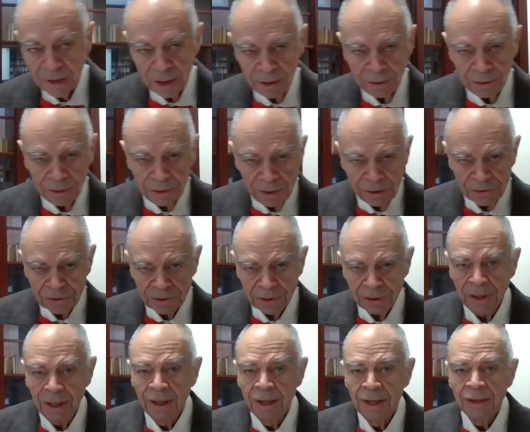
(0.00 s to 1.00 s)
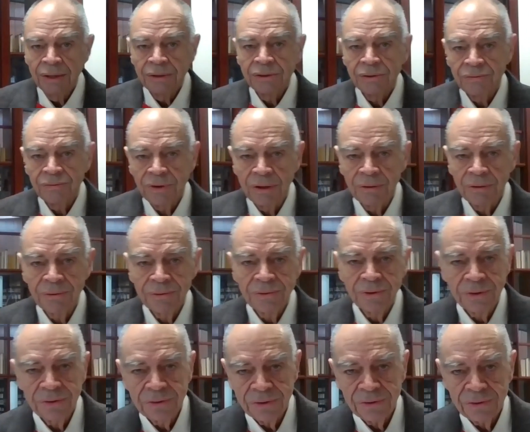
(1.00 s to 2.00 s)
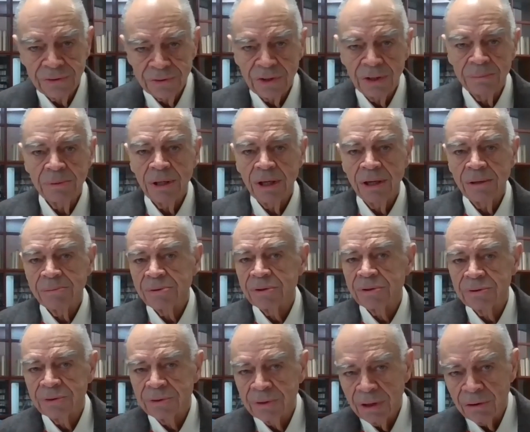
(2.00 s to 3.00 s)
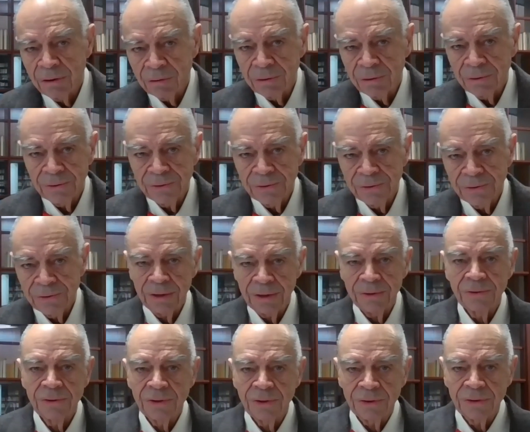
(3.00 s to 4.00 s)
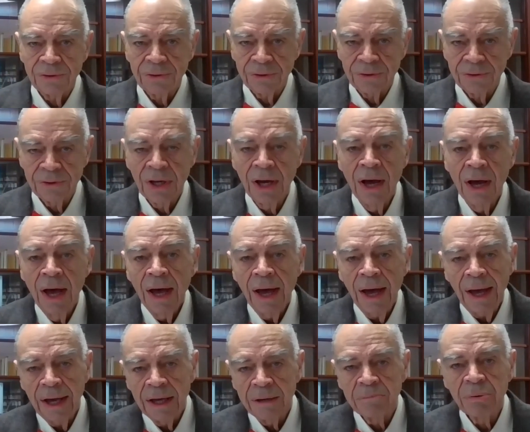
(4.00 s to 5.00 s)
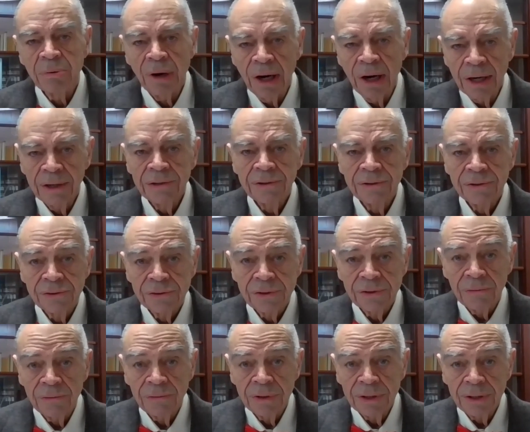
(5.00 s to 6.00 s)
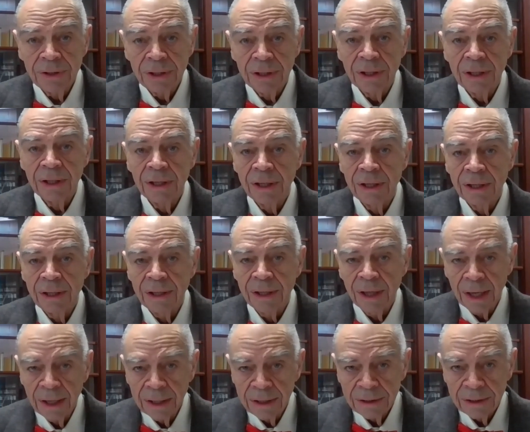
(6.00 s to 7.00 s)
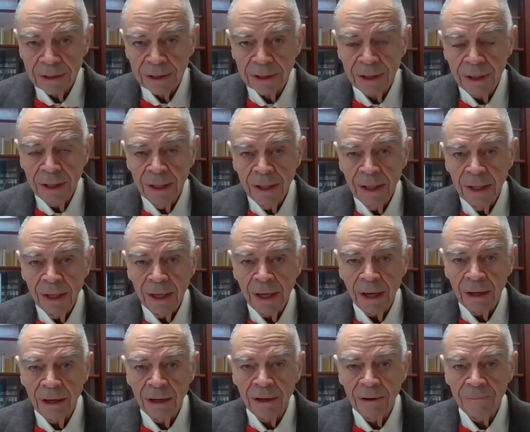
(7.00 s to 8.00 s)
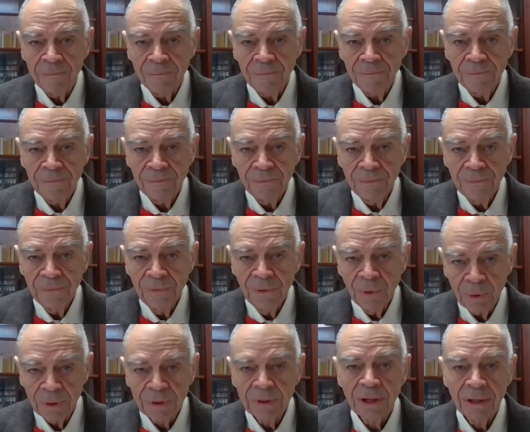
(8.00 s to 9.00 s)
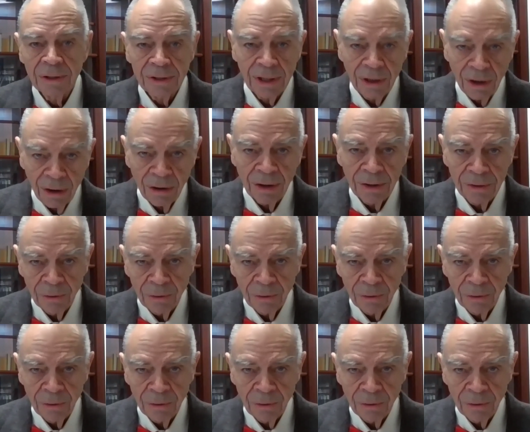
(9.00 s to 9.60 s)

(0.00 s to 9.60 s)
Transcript: In addition to federal census, sometimes there are local state census. And prior to 1790, there are